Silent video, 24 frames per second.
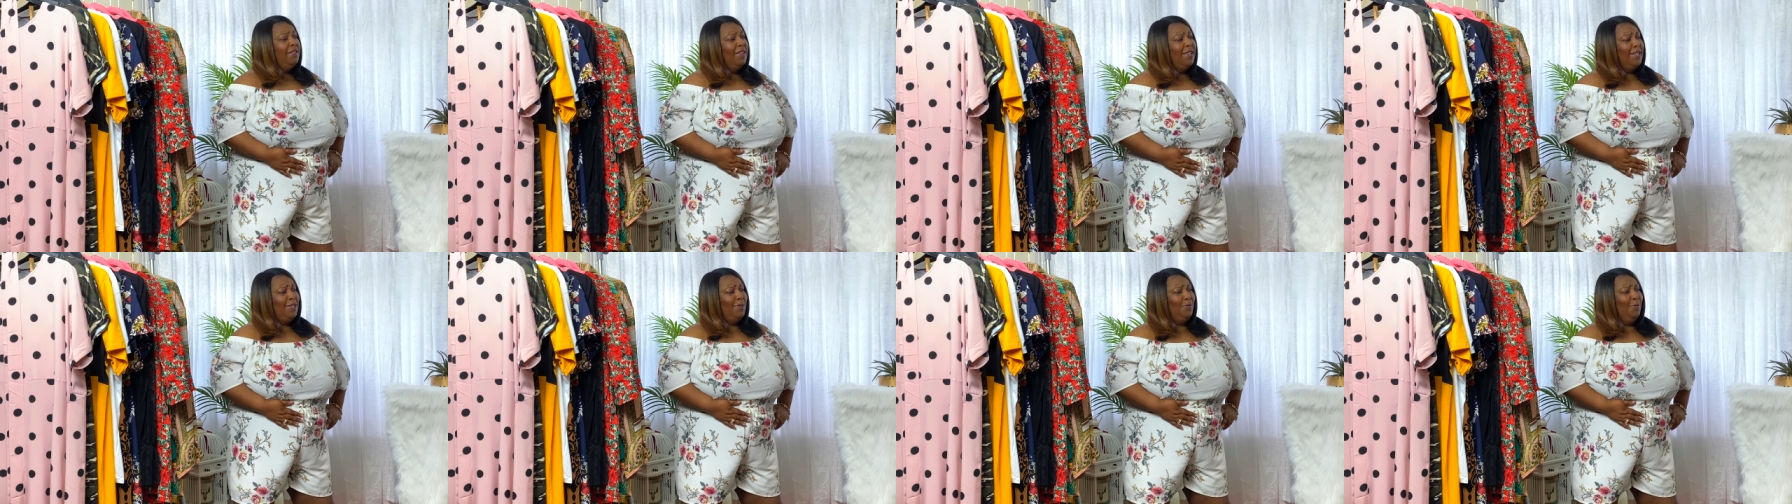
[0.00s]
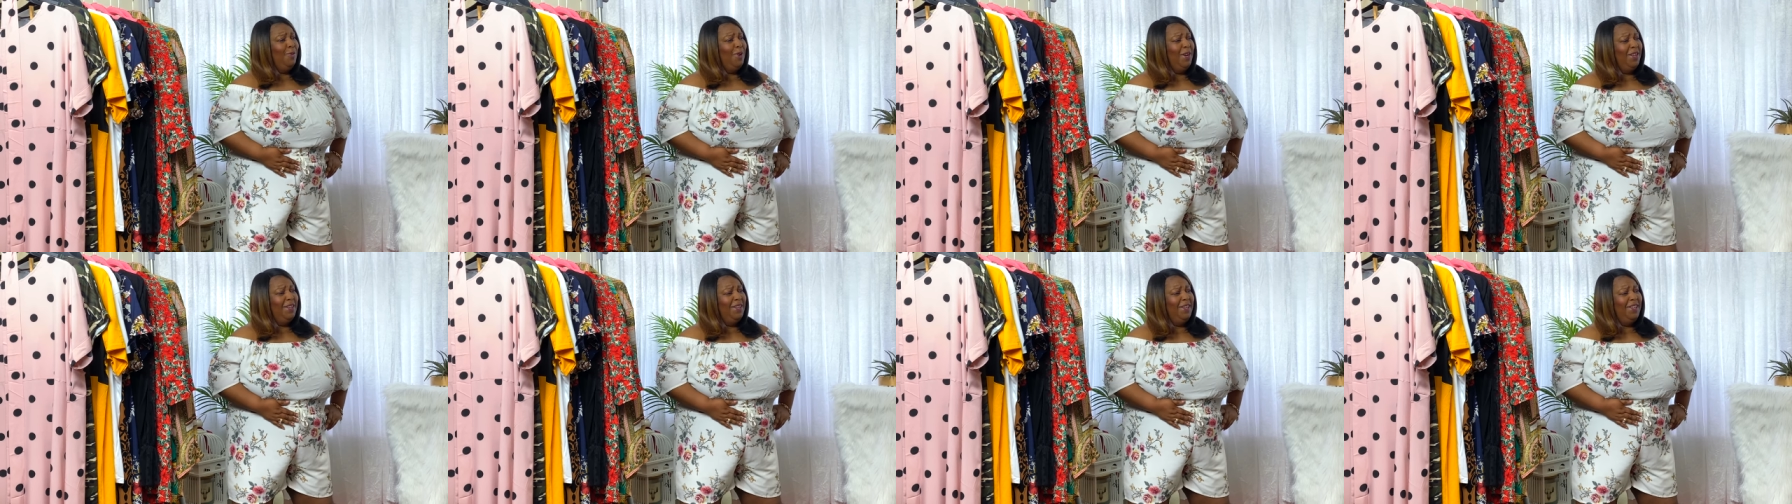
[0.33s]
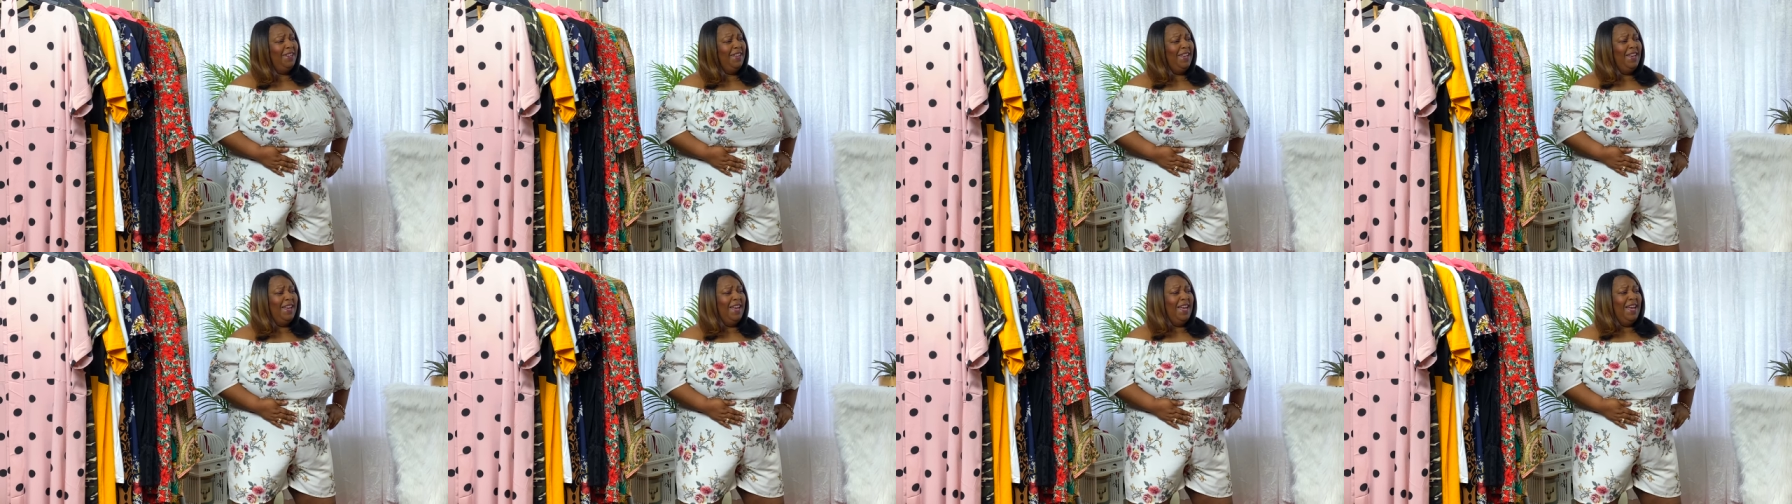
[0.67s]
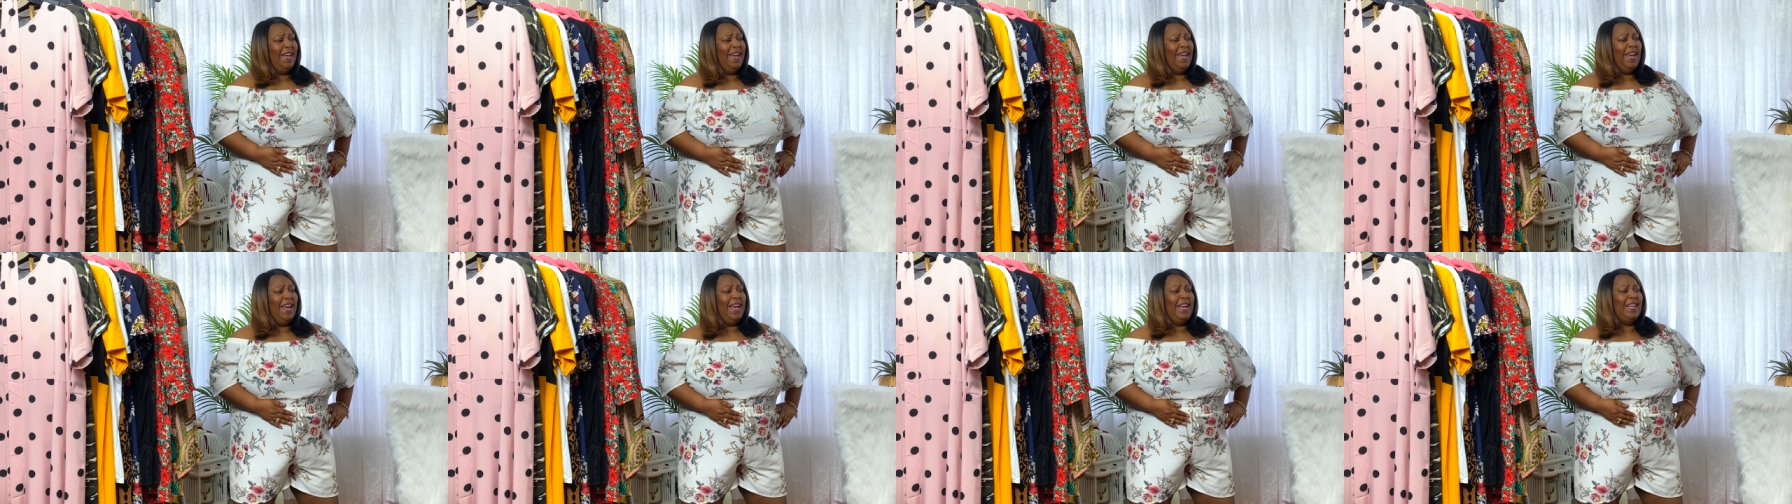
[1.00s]
this one,
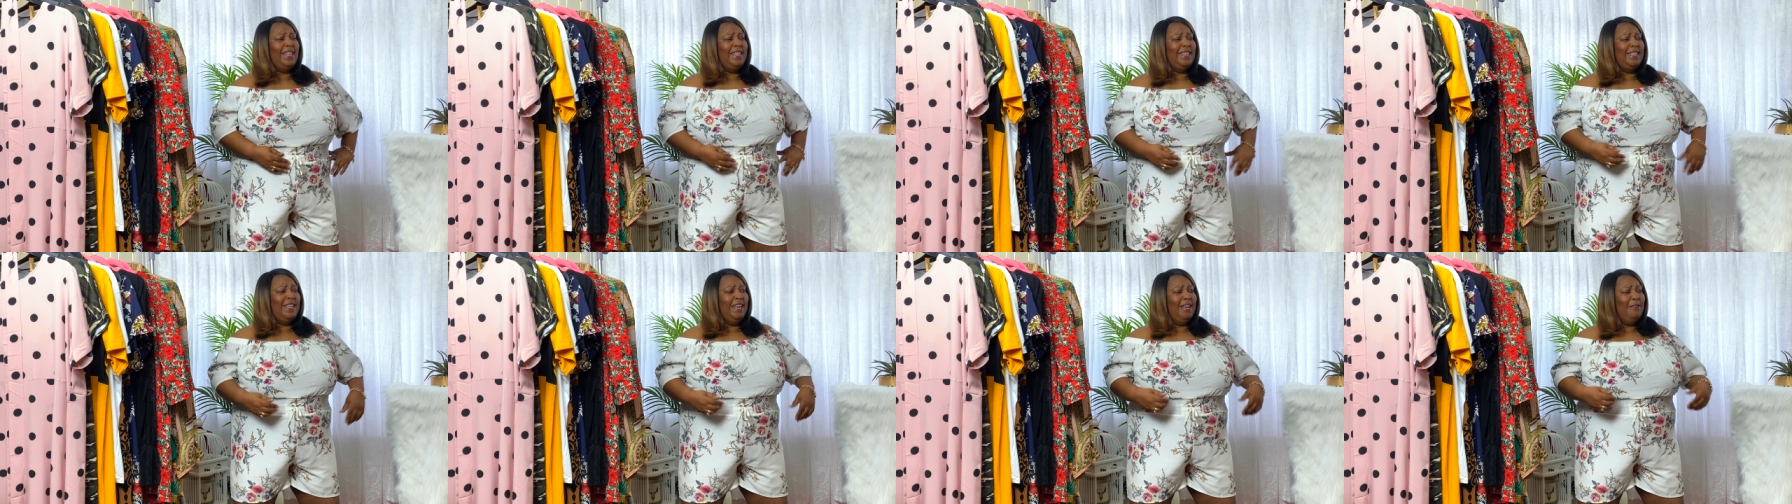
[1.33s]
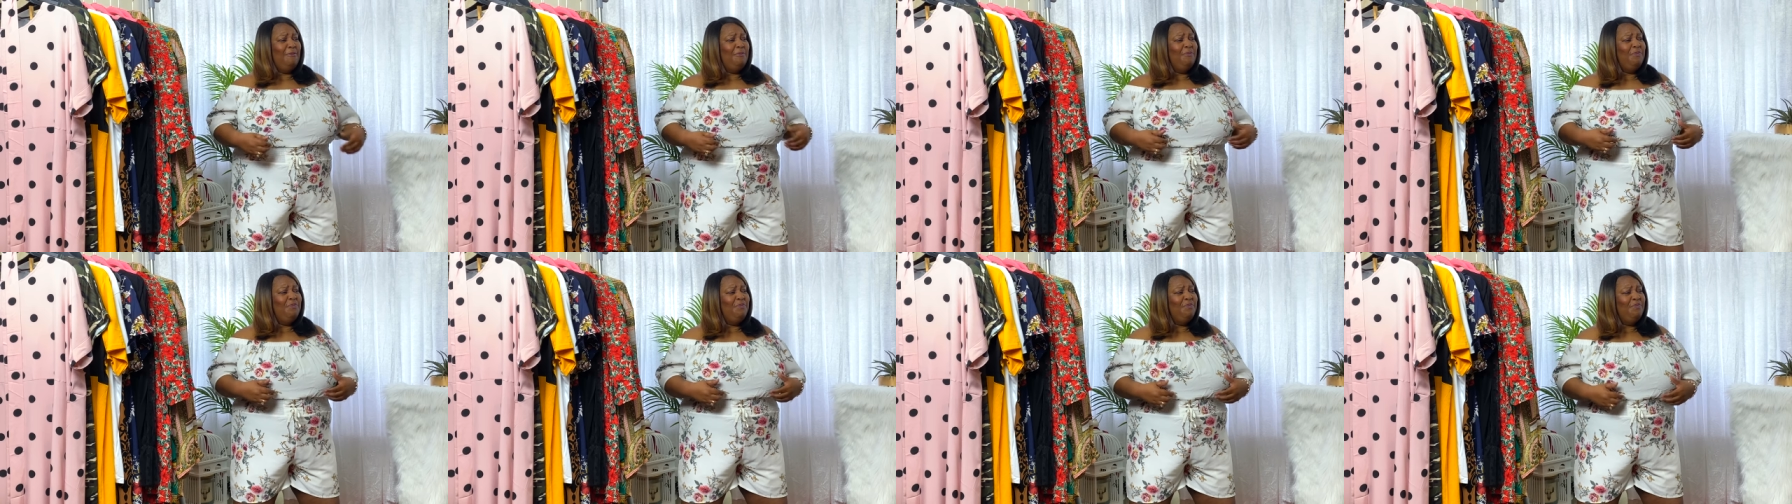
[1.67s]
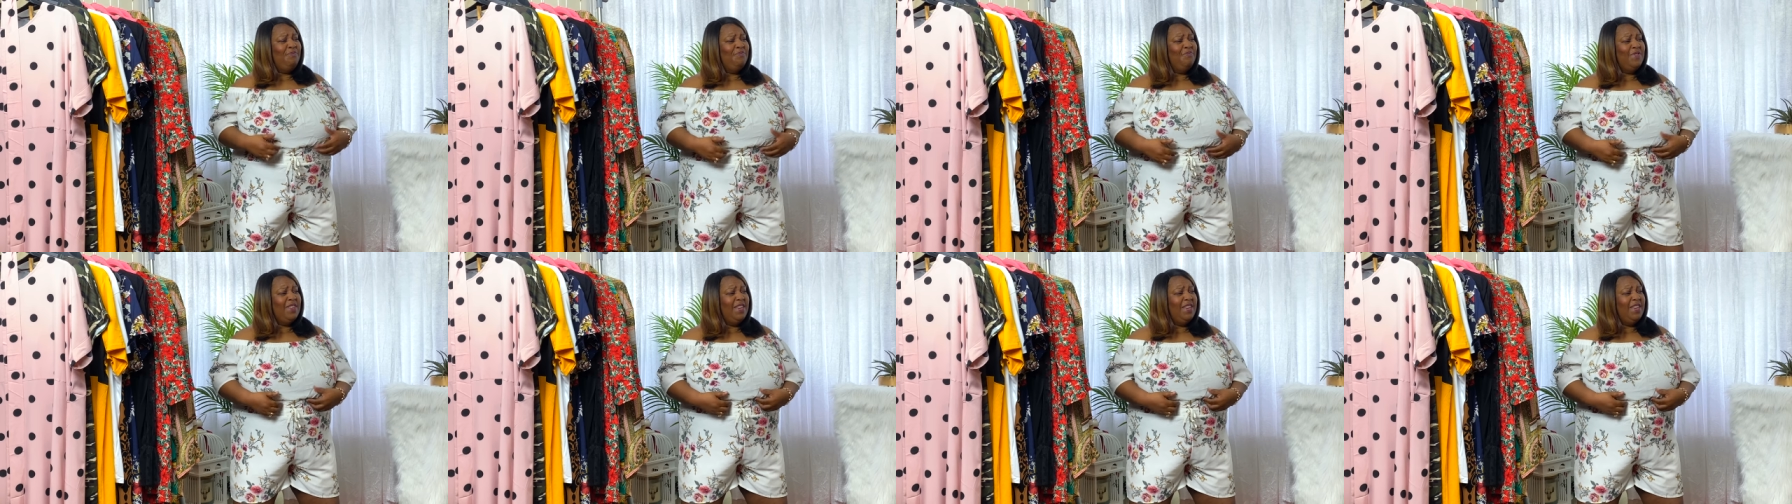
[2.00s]
it's, um,